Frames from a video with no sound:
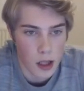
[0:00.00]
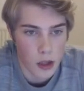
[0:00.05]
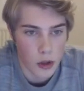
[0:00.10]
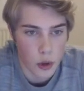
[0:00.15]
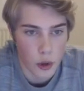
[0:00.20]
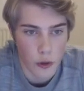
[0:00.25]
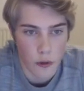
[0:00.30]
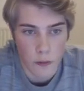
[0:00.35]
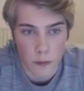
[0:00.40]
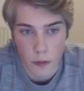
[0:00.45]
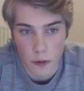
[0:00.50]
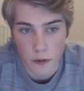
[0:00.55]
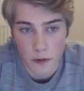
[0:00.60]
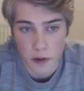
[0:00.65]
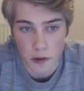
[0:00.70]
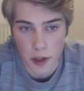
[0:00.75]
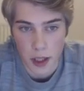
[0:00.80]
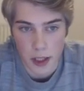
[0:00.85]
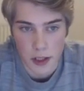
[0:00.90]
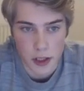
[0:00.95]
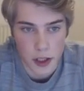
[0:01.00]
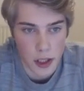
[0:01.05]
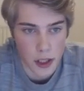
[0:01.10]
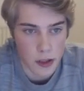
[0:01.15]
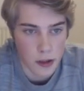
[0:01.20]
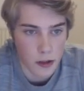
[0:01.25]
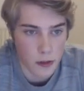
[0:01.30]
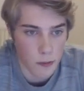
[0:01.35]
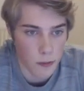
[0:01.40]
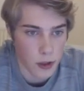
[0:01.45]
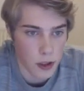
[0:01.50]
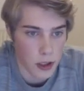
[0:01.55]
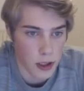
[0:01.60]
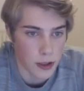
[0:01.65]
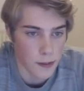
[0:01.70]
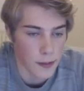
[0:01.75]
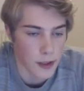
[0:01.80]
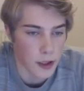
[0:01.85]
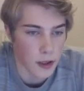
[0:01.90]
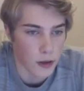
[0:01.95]
Do we move to h8, which
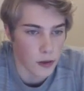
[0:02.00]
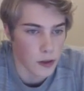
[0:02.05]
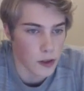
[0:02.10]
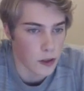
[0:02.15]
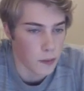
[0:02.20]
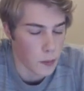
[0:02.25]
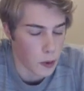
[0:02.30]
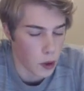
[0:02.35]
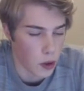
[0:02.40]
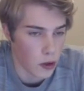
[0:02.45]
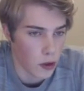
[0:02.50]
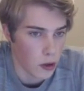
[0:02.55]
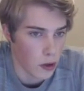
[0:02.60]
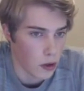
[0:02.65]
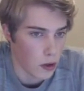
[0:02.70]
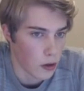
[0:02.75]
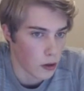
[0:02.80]
seems to lose the pawn?